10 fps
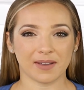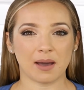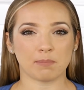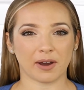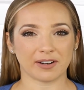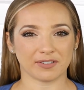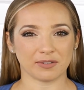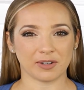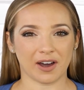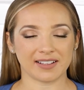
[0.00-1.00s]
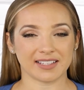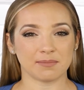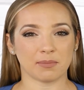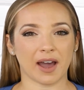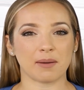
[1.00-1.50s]
Apart from
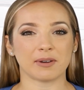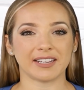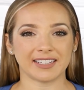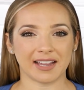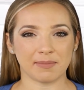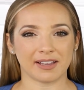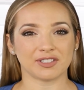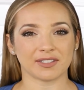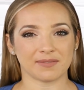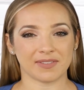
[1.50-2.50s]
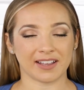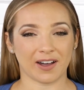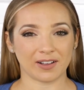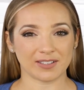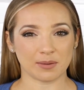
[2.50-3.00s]
causing property damage, they
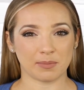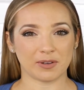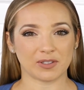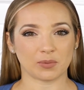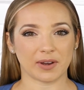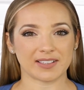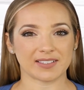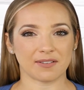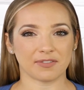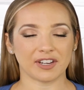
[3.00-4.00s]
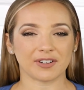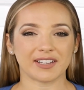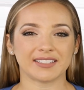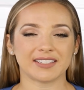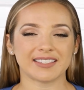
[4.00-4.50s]
also pose a risk of
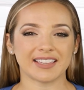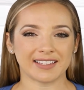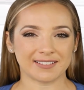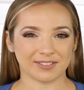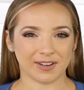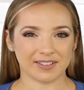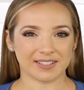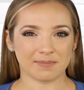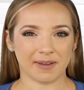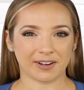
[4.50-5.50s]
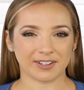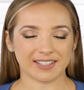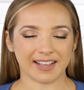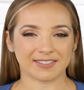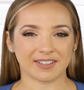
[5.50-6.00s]
carrying disease, causing
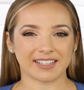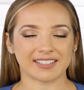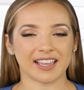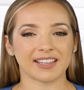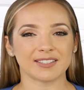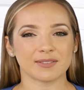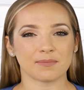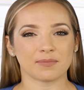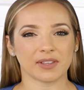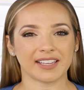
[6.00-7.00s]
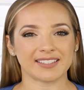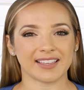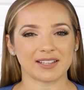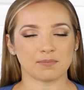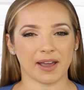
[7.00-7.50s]
parasites like ticks,
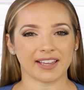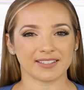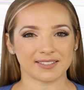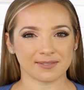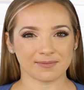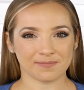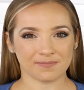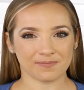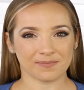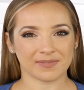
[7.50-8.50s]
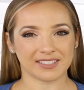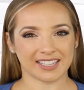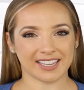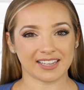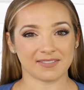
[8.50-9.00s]
fleas, and mites.
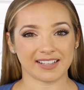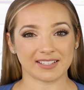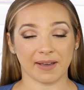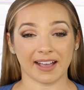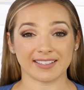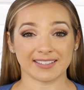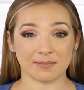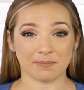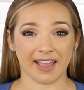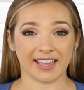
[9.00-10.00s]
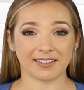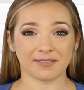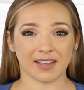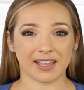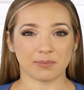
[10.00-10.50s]
To keep these pests at
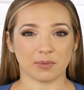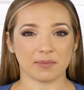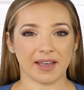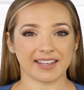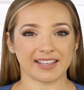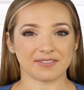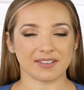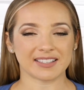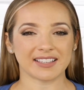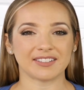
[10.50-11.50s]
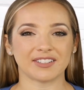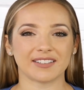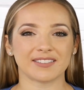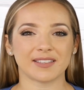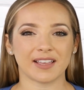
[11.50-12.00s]
bay and prevent
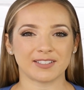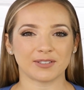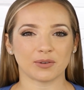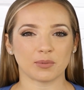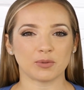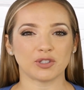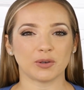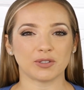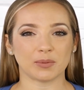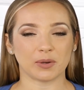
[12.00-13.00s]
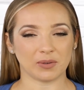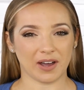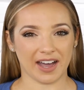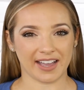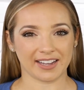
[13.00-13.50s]
infestations, it's crucial to
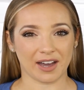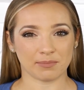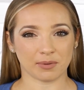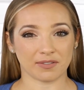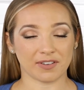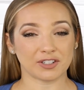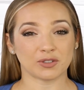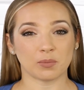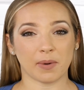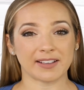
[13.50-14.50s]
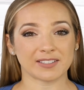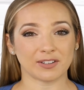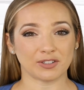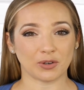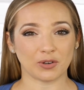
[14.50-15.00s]
rely on professional mice
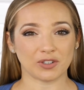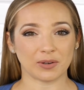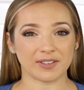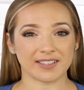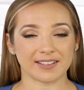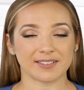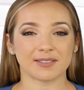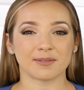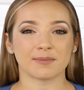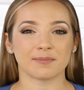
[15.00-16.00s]
control services.